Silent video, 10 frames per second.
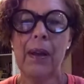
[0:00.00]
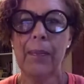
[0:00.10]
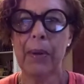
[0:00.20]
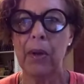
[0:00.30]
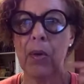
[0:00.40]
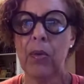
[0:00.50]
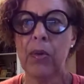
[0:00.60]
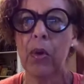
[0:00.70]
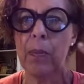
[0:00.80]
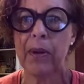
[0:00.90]
But all
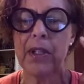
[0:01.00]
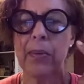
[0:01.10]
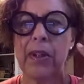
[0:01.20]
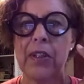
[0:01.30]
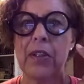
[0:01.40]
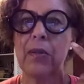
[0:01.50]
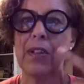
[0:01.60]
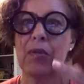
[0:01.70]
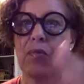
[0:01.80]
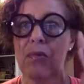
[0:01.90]
your body's wanting to do
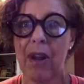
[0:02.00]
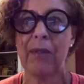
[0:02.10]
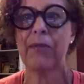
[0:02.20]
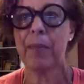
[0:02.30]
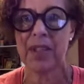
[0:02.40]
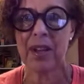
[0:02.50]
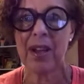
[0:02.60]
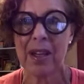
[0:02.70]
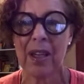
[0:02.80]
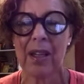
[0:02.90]
is run from the
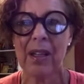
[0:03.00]
tiger.